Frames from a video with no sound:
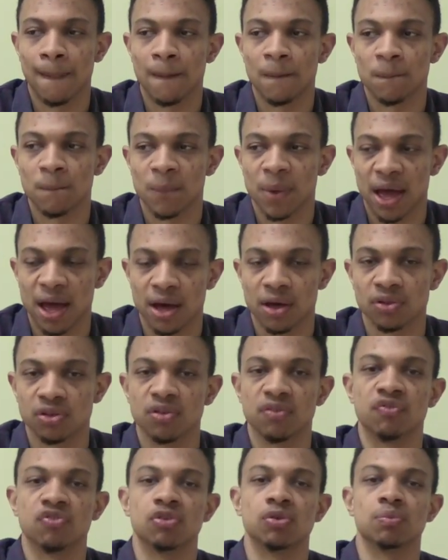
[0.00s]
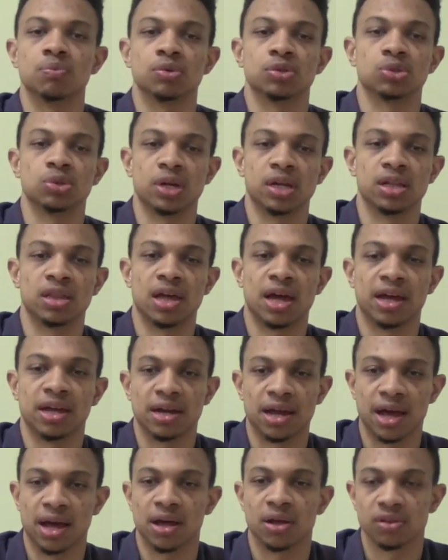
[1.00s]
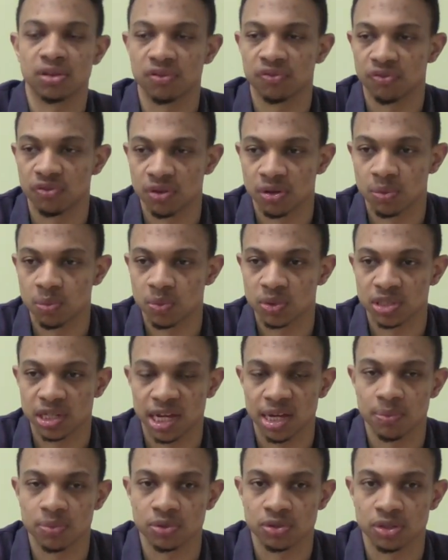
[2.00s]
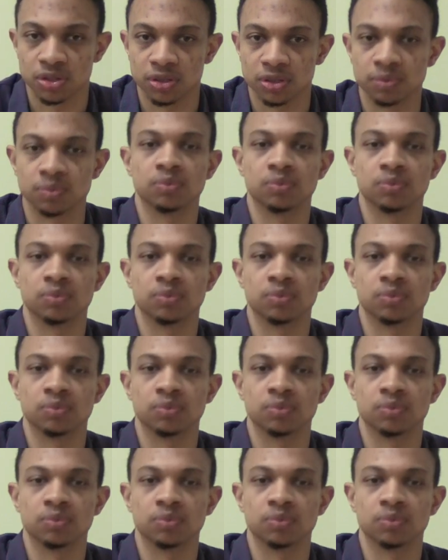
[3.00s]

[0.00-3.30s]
how the film portrayed that and how the film was able to